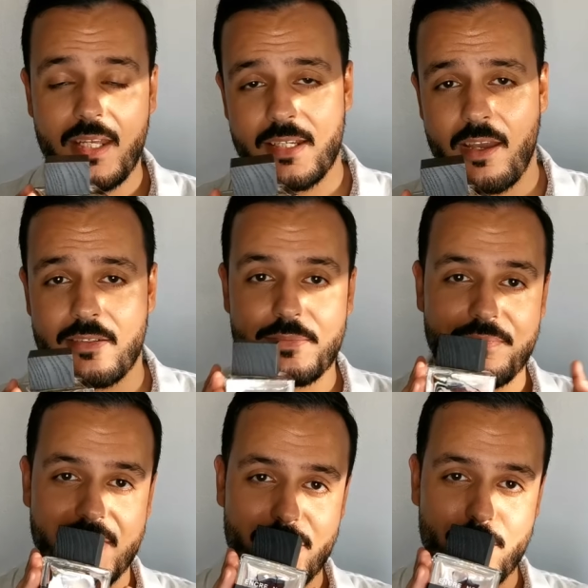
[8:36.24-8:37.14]
And again,
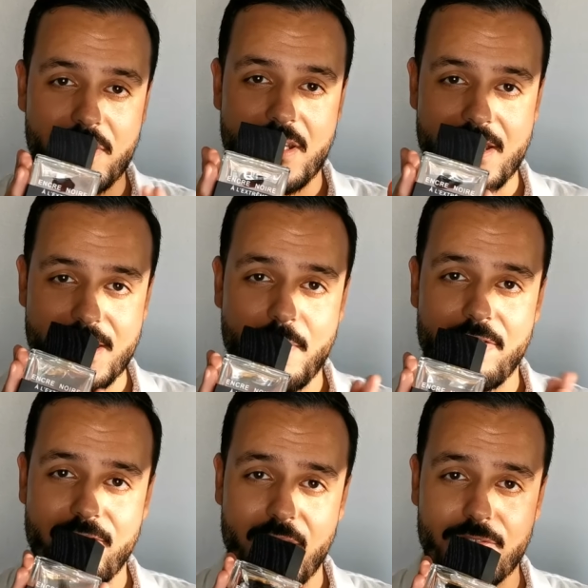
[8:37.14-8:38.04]
this one is
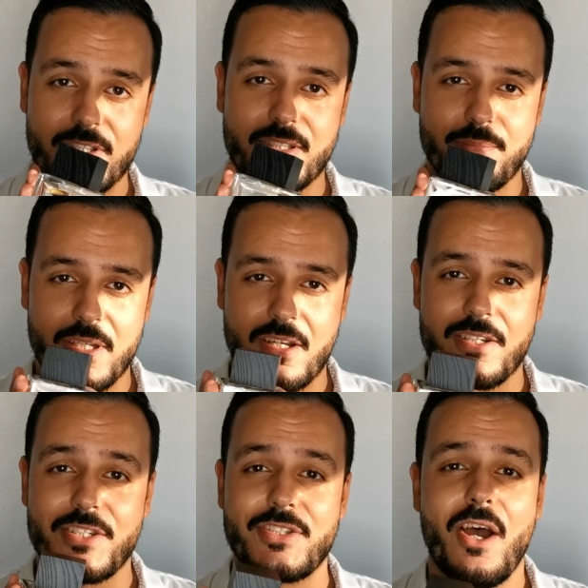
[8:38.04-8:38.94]
my favorite
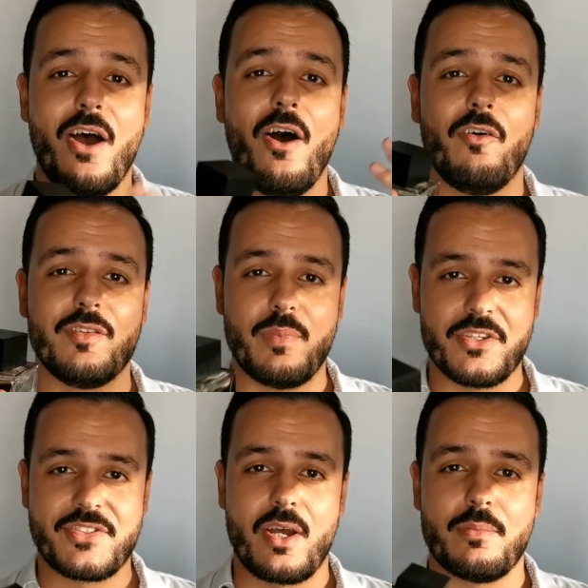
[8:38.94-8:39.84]
because the
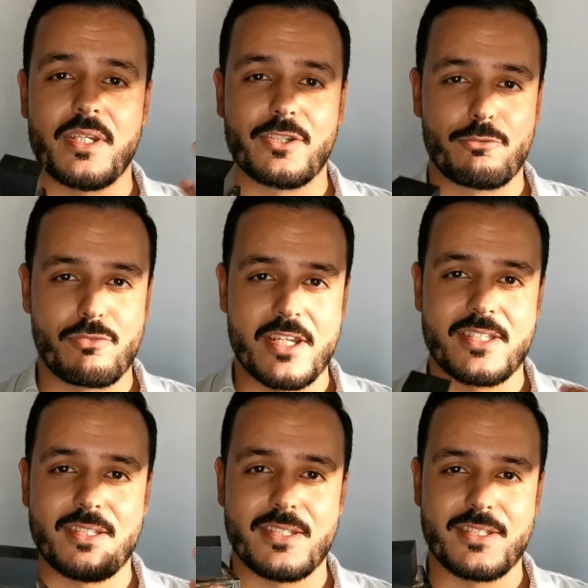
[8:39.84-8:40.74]
balsamic,
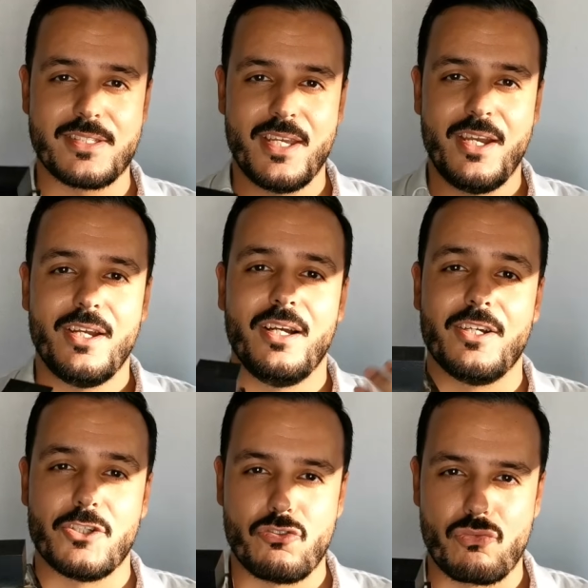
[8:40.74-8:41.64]
resinous,
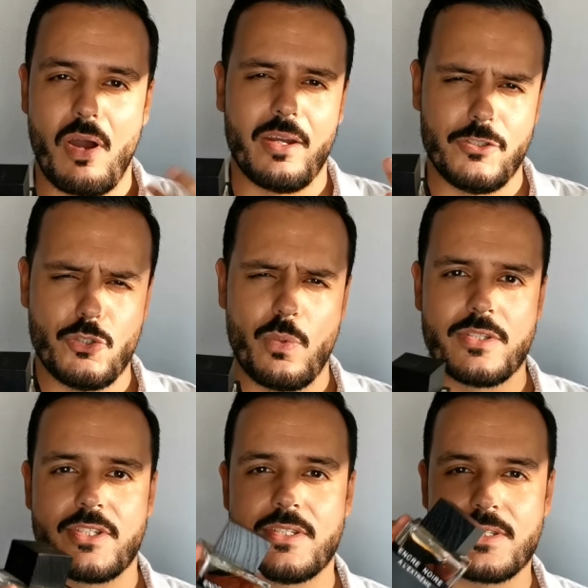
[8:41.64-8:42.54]
uh, dry
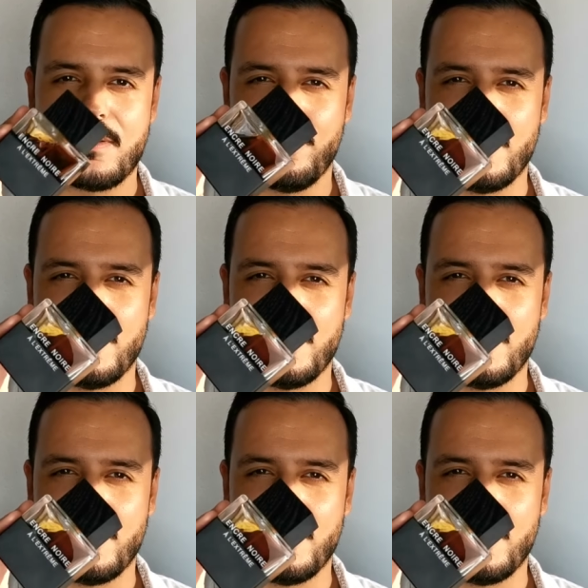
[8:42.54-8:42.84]
nuances.